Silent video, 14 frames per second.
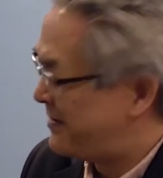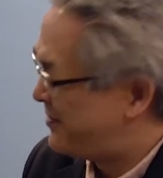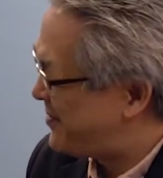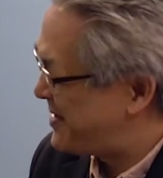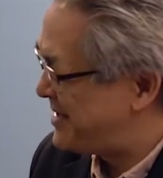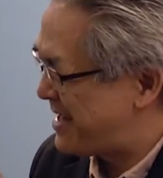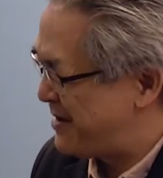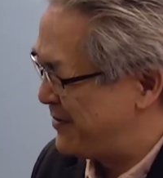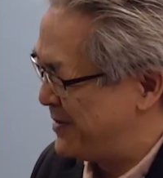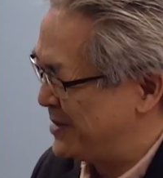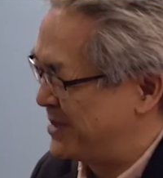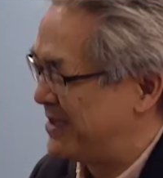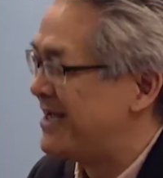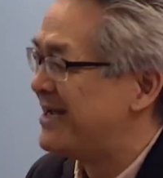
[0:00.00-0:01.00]
right down
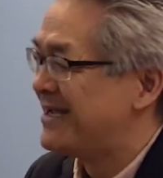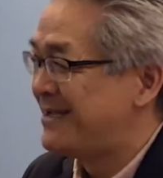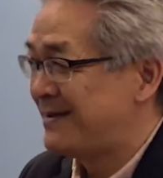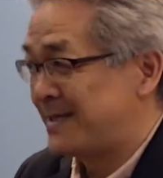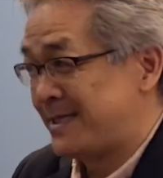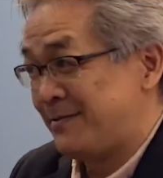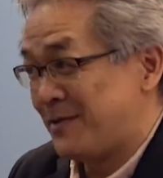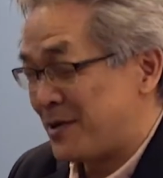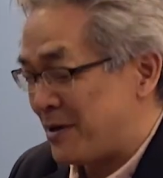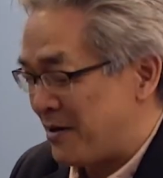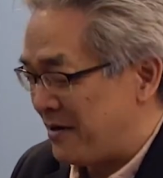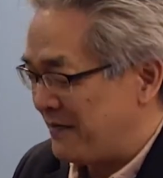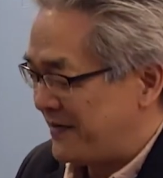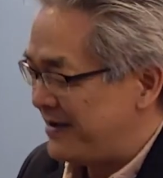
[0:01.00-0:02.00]
the, you know, C'ville
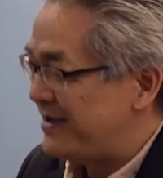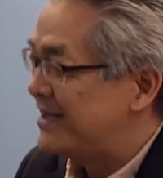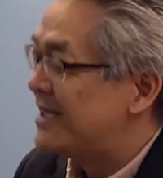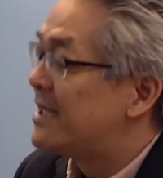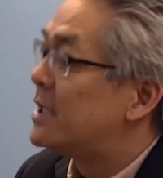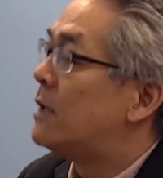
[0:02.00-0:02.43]
Coffee.